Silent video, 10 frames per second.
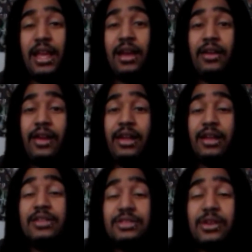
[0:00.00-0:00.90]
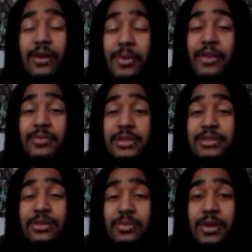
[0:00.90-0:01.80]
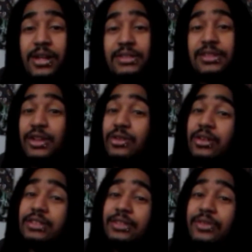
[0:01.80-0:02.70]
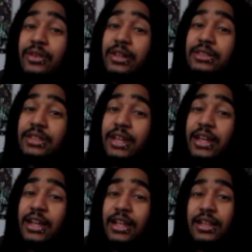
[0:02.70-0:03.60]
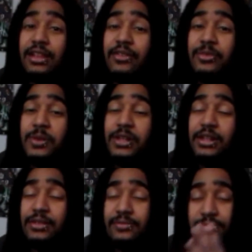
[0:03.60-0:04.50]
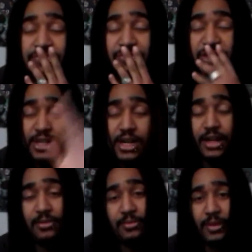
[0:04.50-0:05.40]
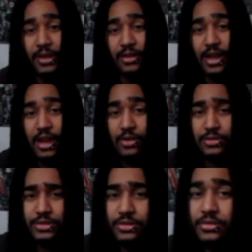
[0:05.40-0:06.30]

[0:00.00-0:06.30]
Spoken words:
Alright, so I'm off my soapbox. You guys have a great day. Love you, mean it. Mwah. Painter out.